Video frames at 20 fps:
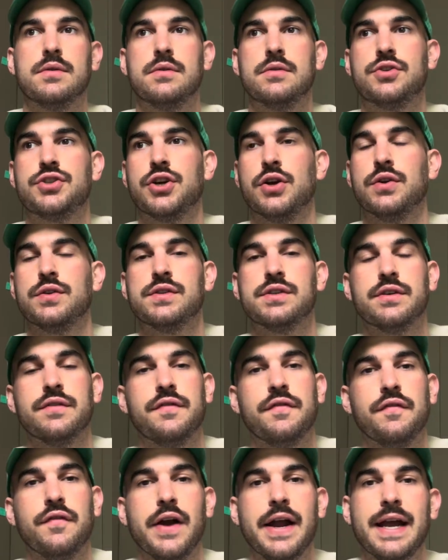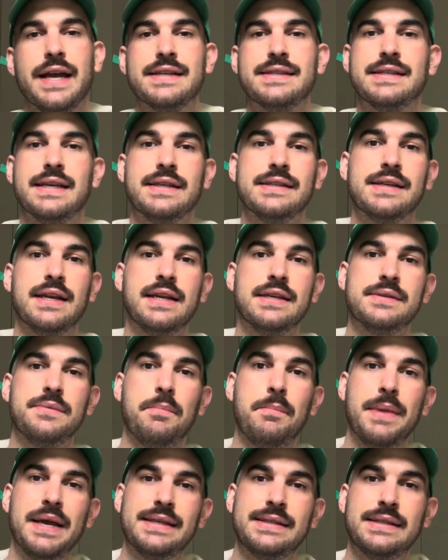turns of phrase, things that he's
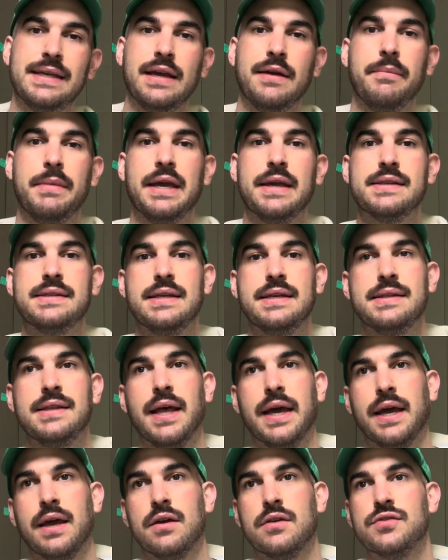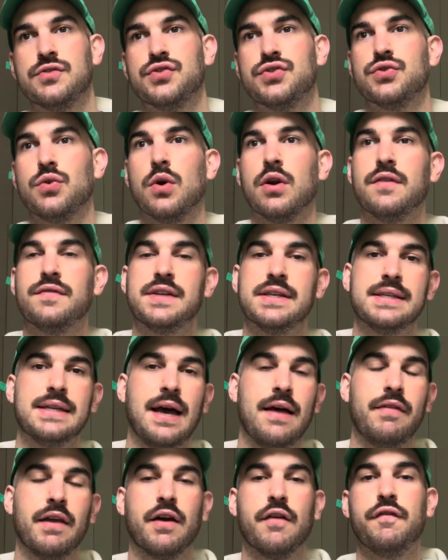missing because he like sort of doesn't
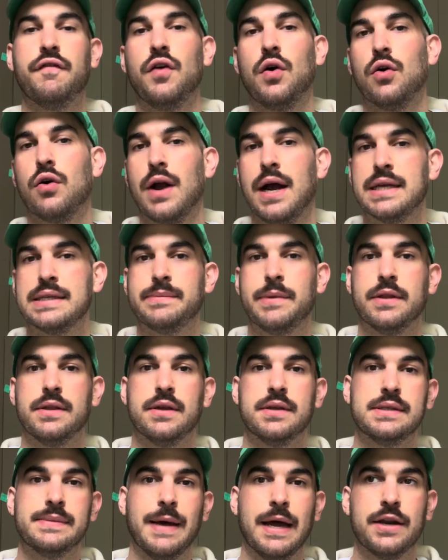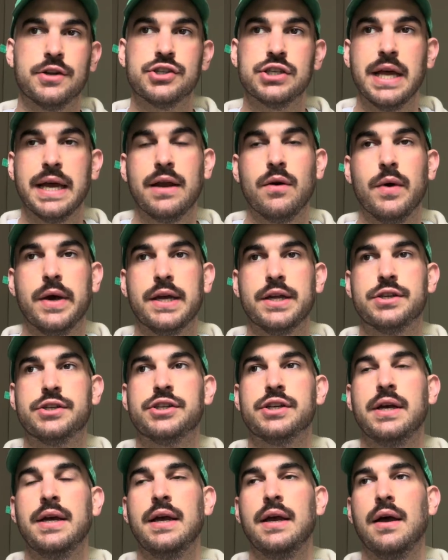have like a full grasp on the Spanish language.